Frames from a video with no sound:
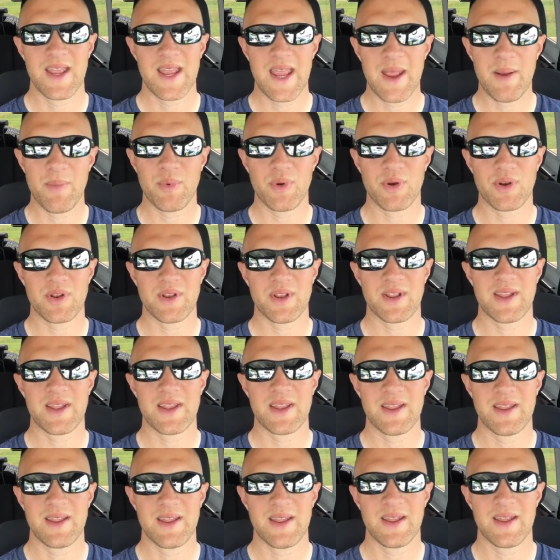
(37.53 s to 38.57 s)

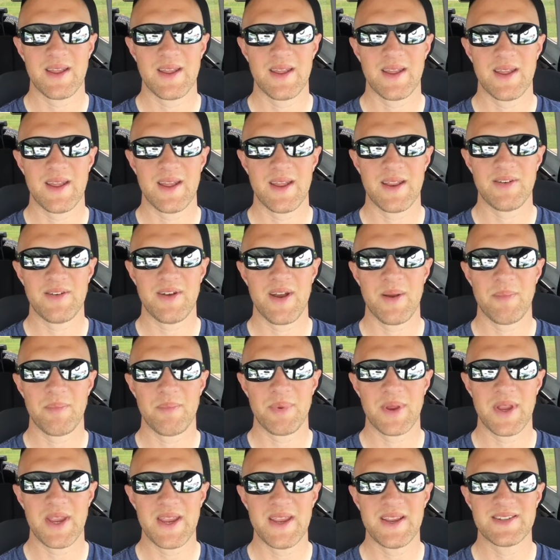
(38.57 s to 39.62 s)
inwardly and you're at
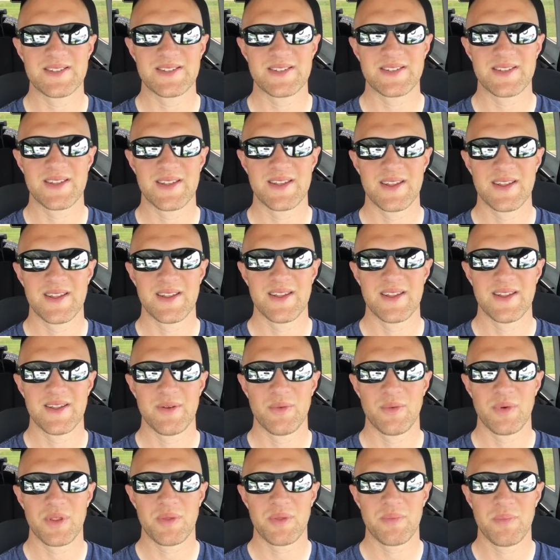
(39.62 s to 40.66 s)
peace
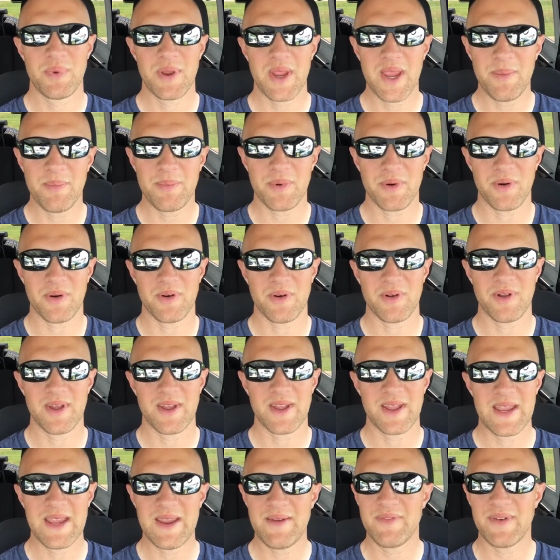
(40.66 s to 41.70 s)
with people,
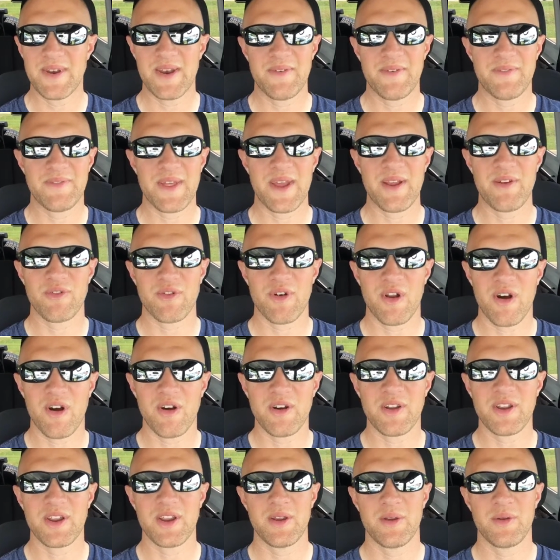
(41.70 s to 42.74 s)
even if they
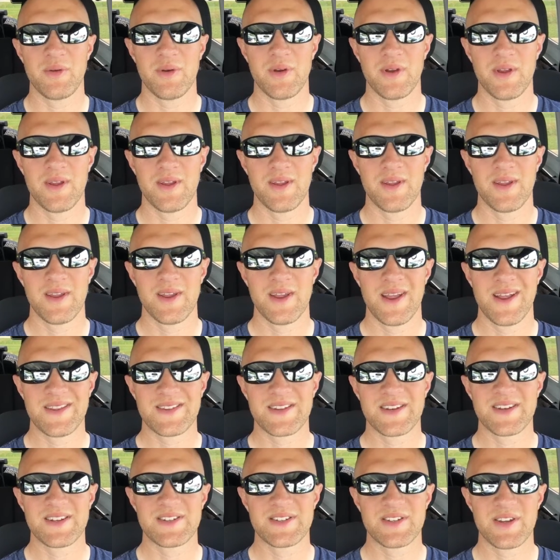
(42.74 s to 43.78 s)
wrong you, it's
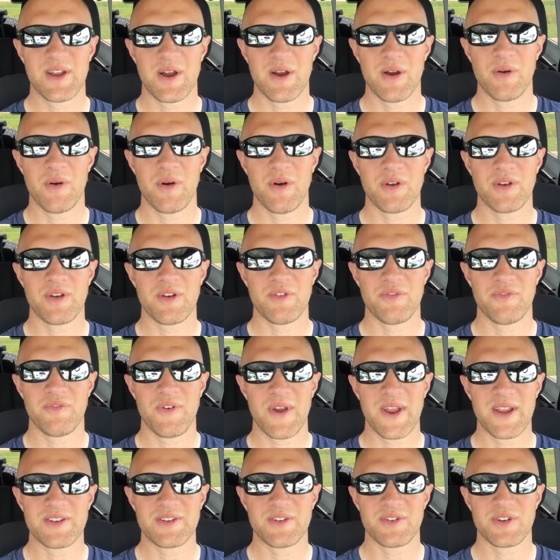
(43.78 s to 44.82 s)
going to show on your
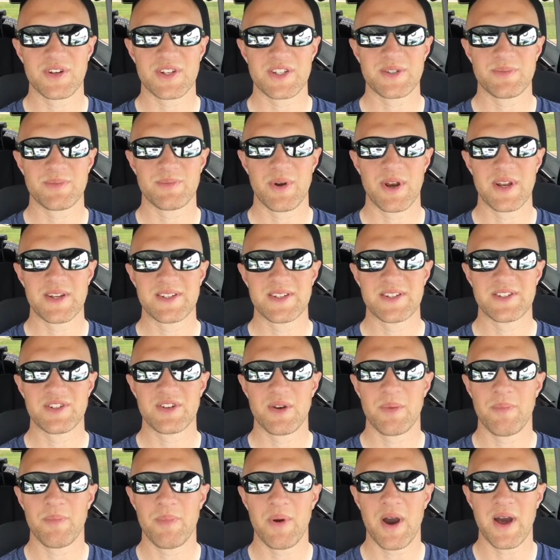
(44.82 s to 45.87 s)
facial expressions,
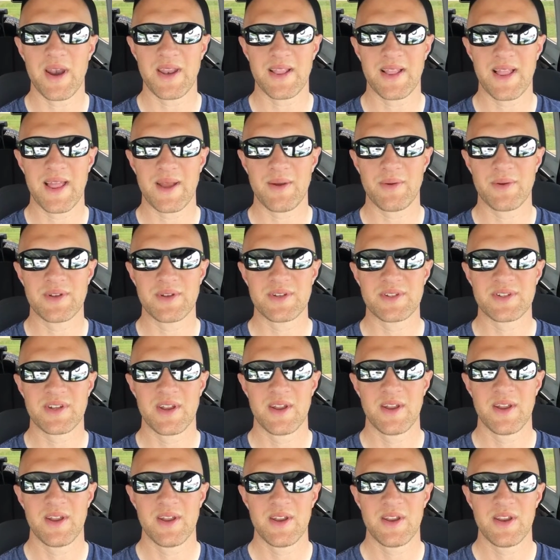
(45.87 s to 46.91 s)
your body language,
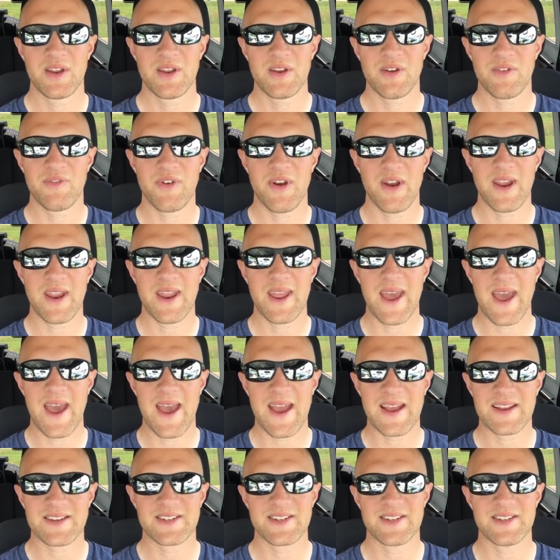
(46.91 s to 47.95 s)
your very
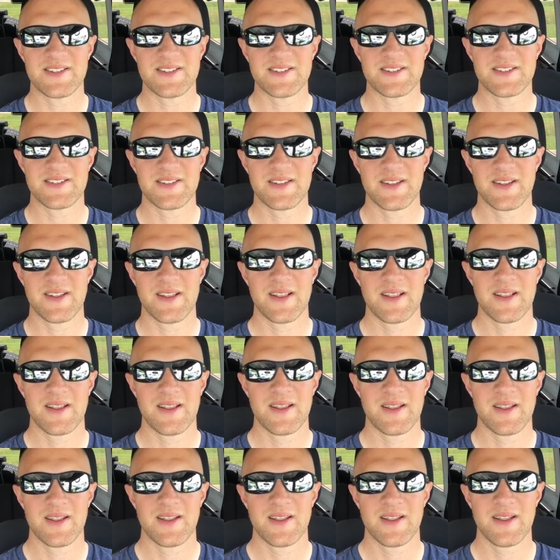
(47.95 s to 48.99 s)
actions.
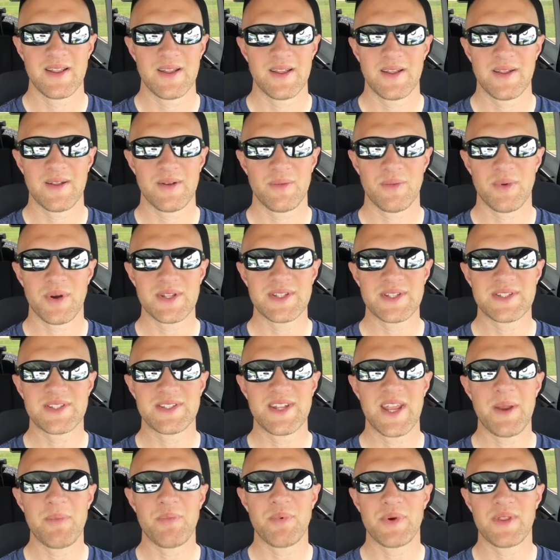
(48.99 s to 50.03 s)
What's
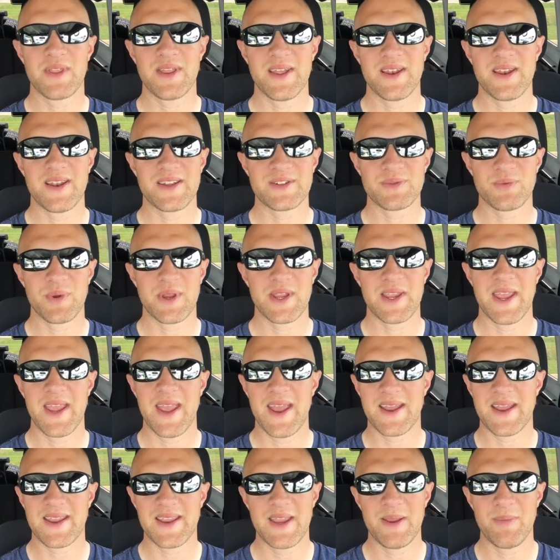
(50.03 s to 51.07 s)
deep within us, we
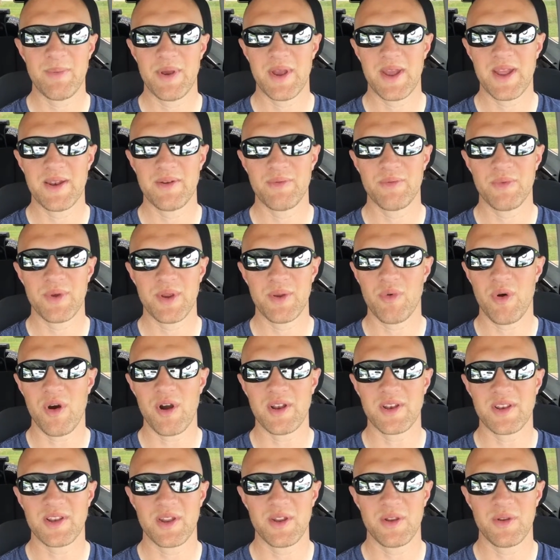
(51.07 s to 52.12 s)
can't keep hidden. We
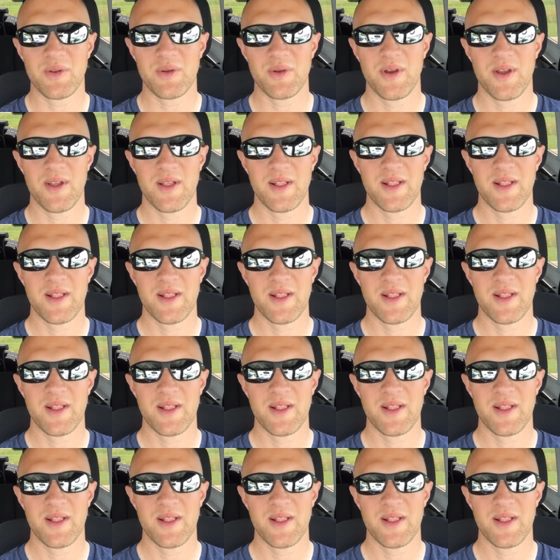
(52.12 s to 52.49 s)
want to,